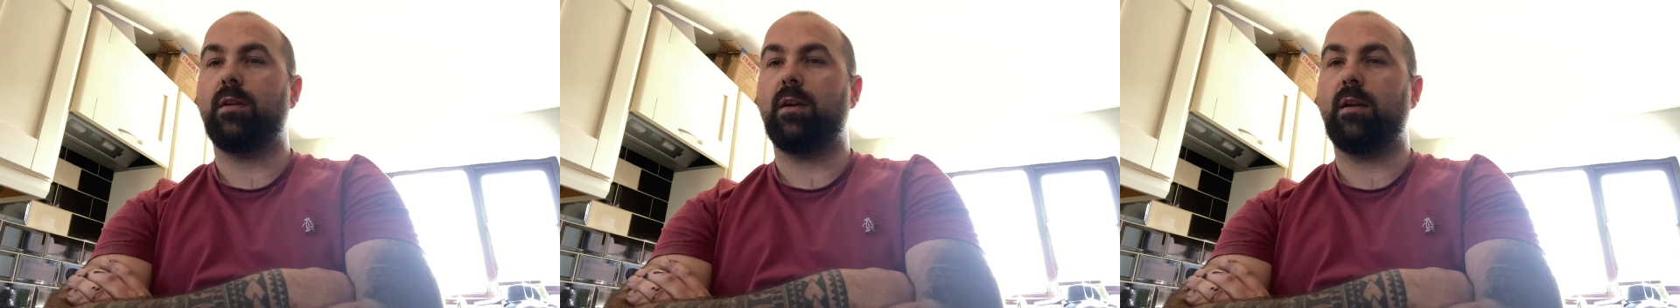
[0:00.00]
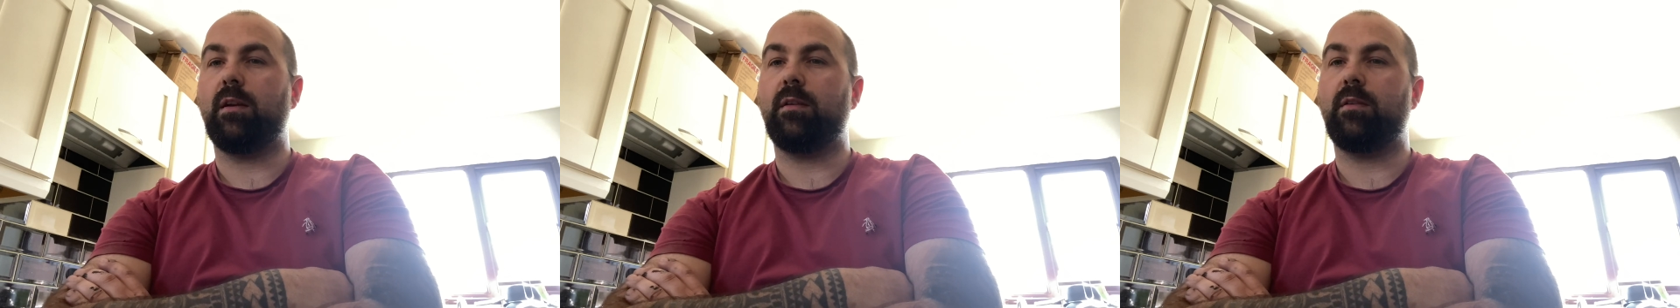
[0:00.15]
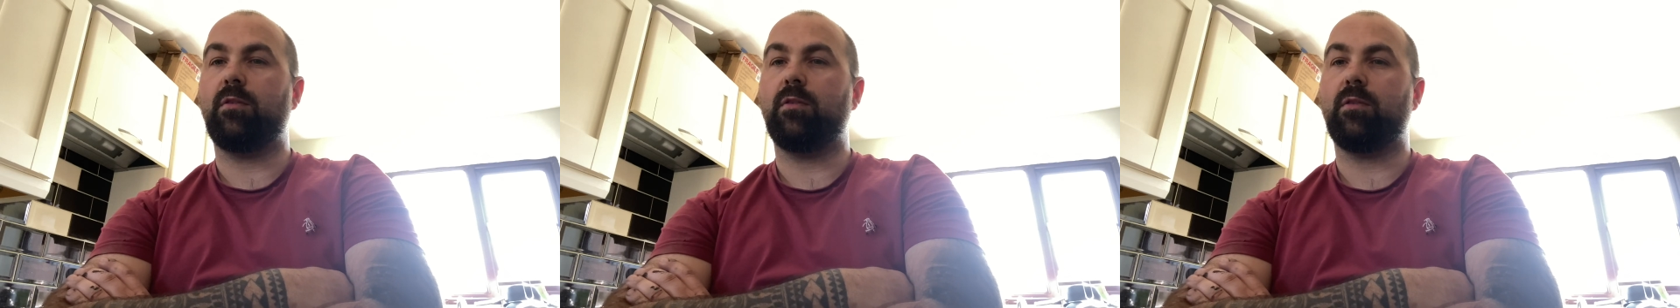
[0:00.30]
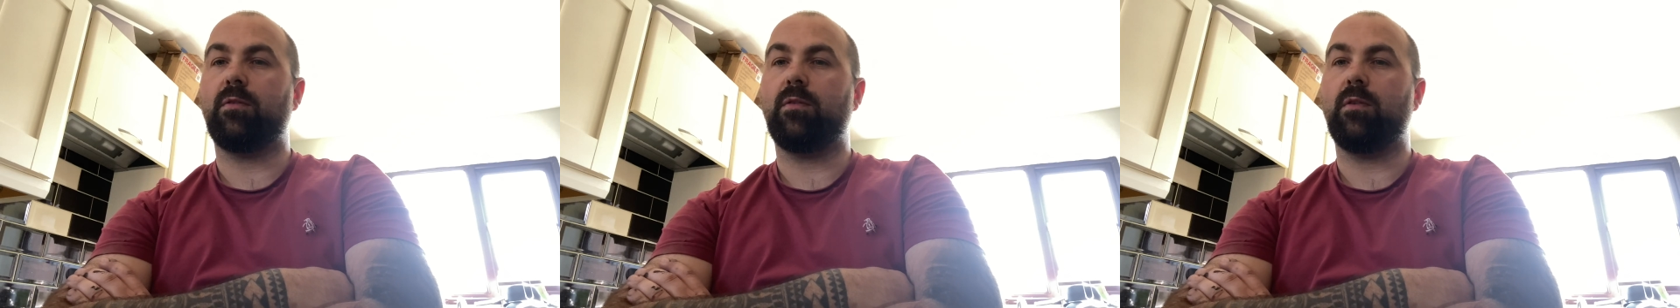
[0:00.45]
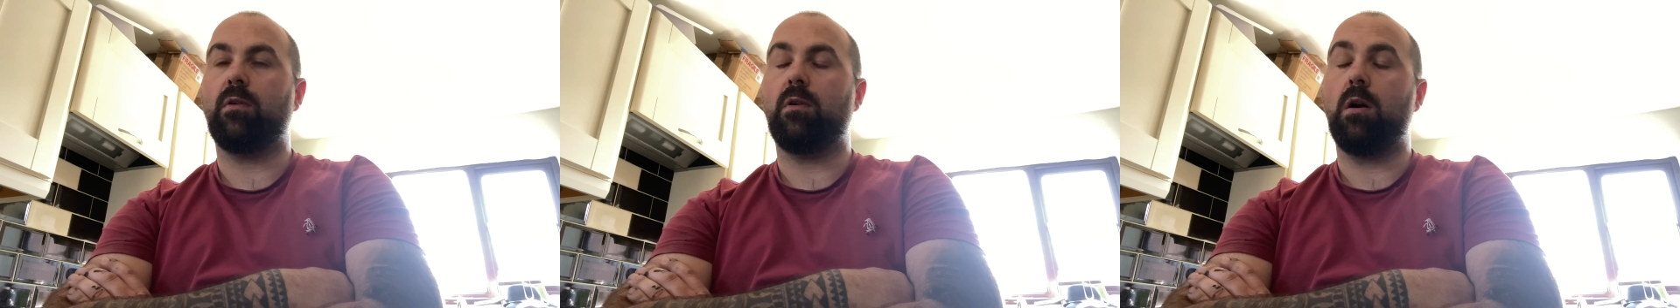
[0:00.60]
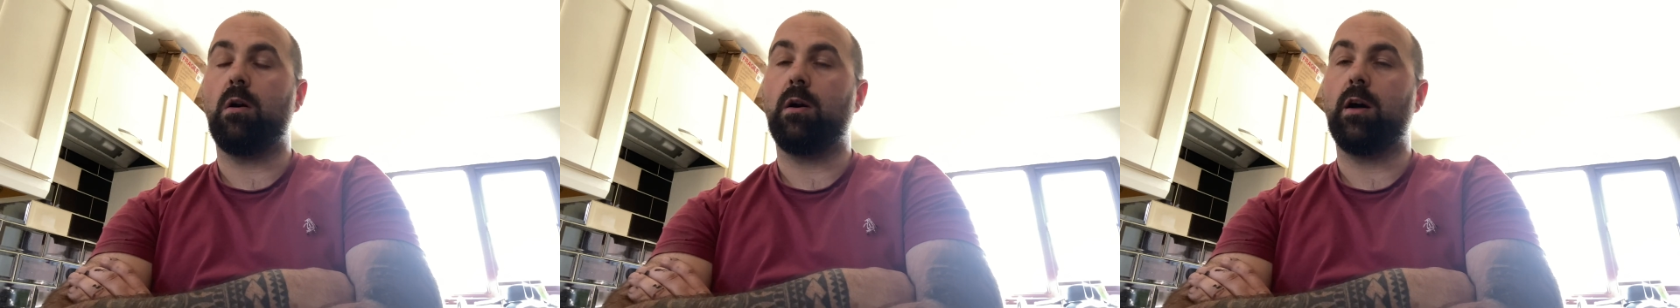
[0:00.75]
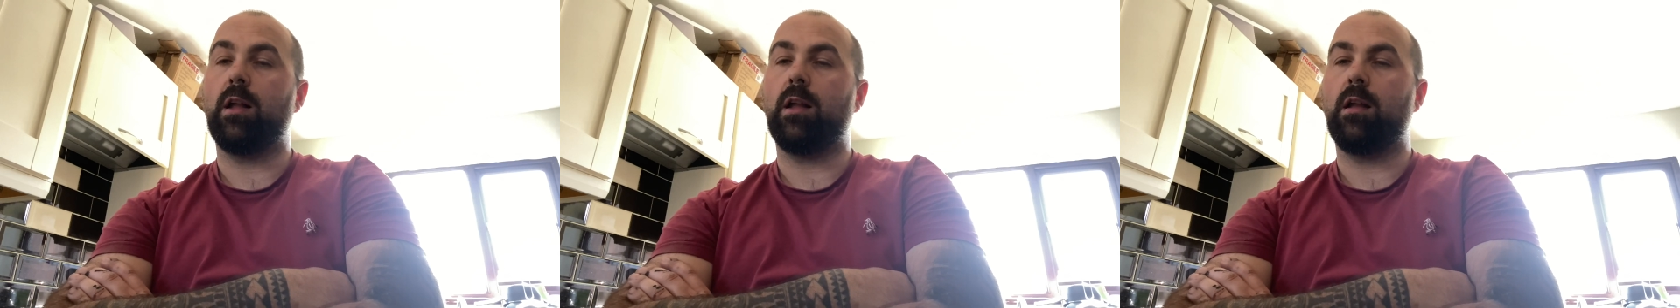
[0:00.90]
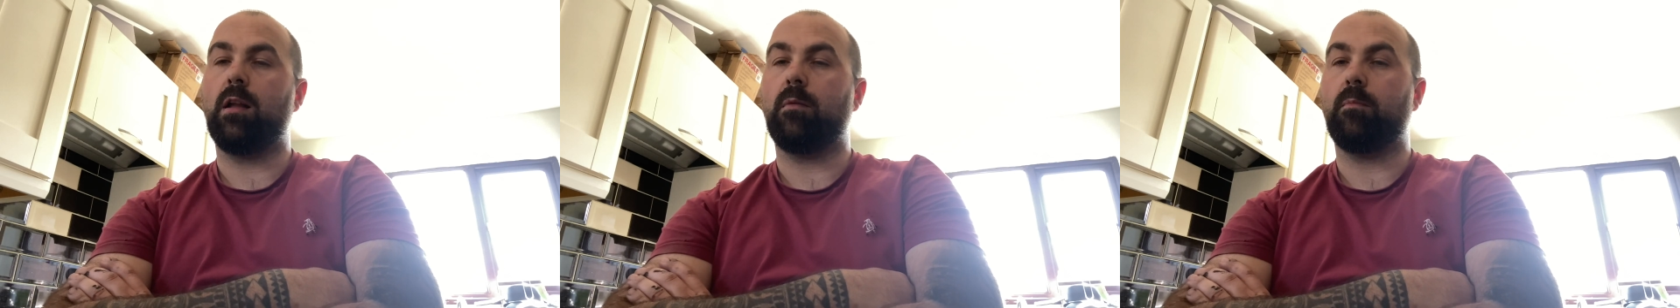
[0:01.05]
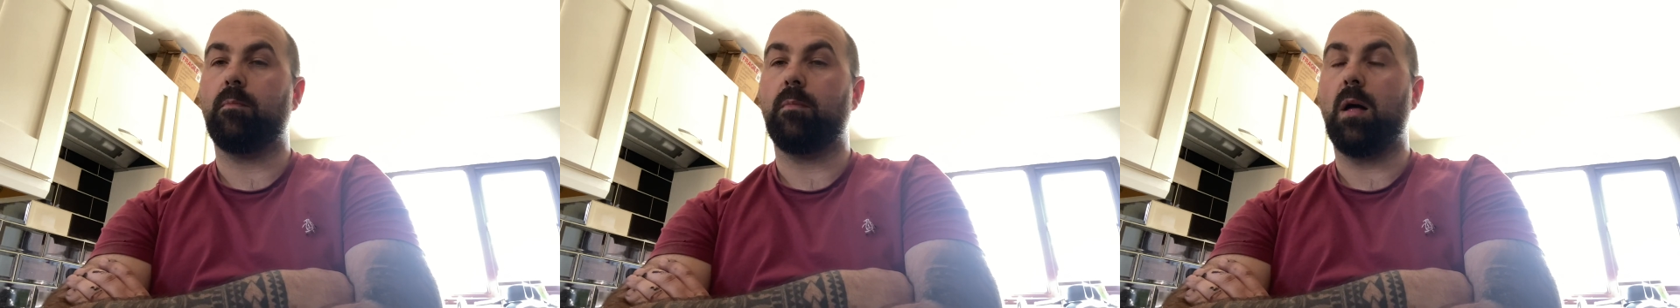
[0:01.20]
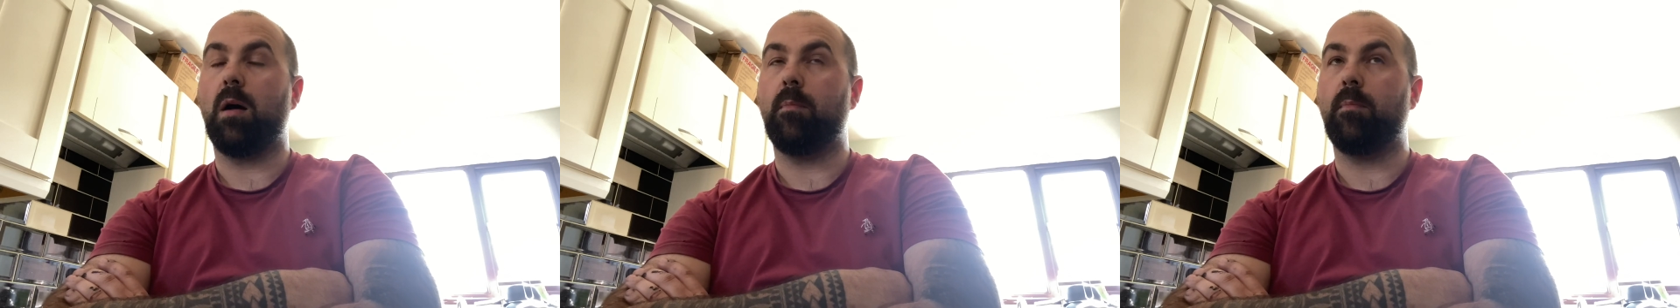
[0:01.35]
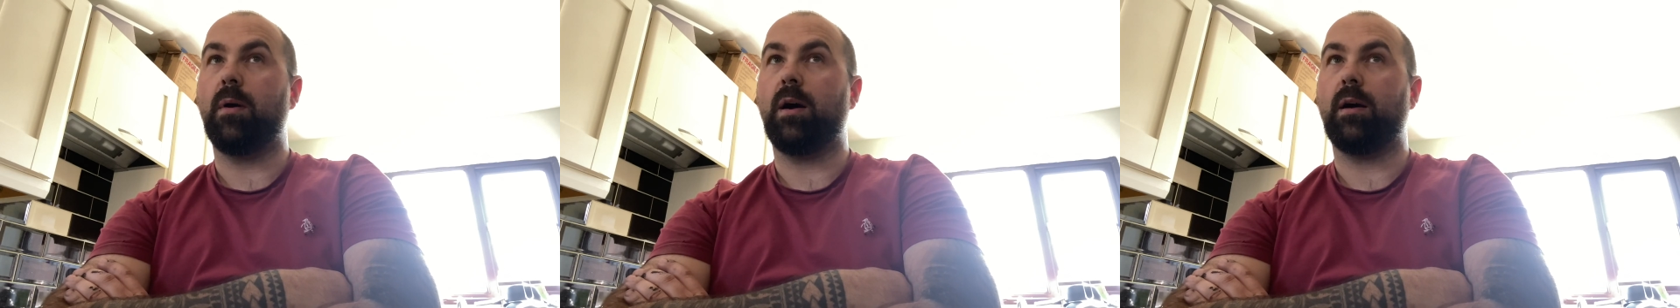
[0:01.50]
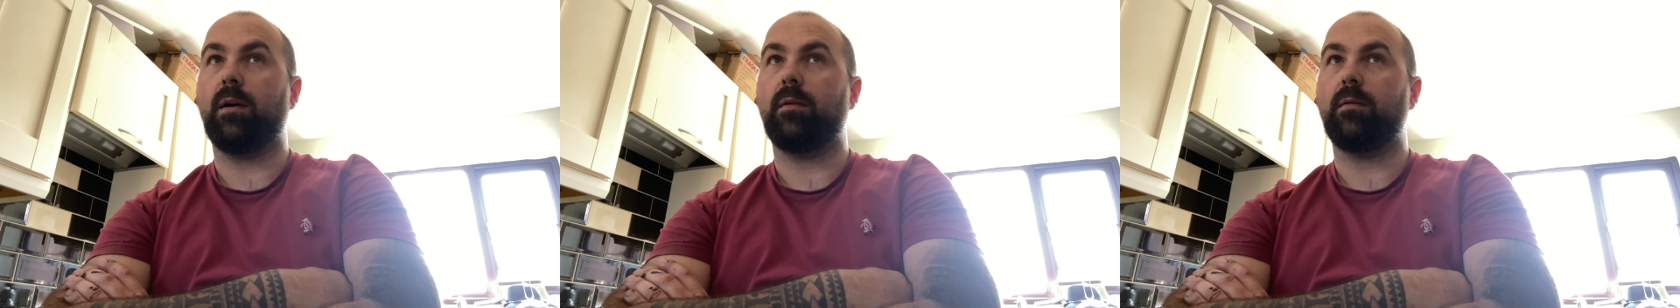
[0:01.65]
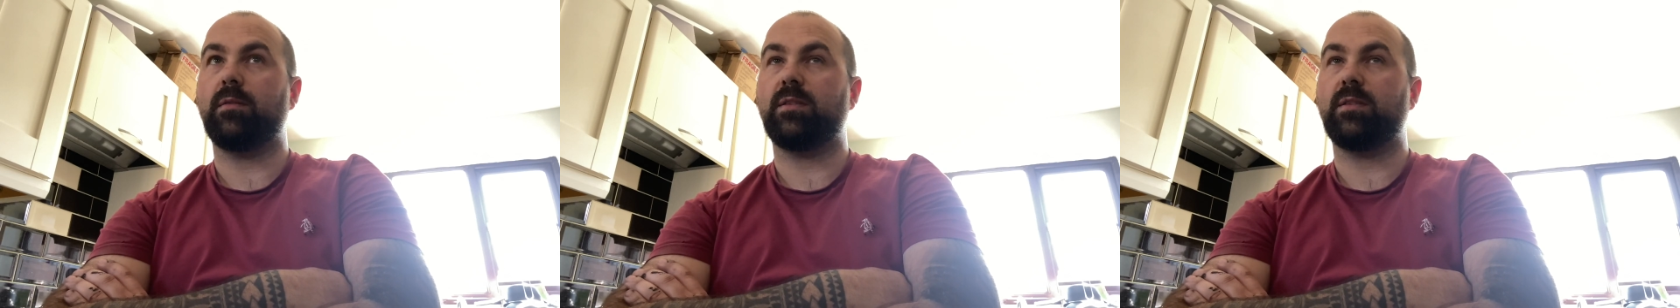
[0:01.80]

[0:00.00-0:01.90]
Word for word: he just thought, oh, I'll, I'll buy it.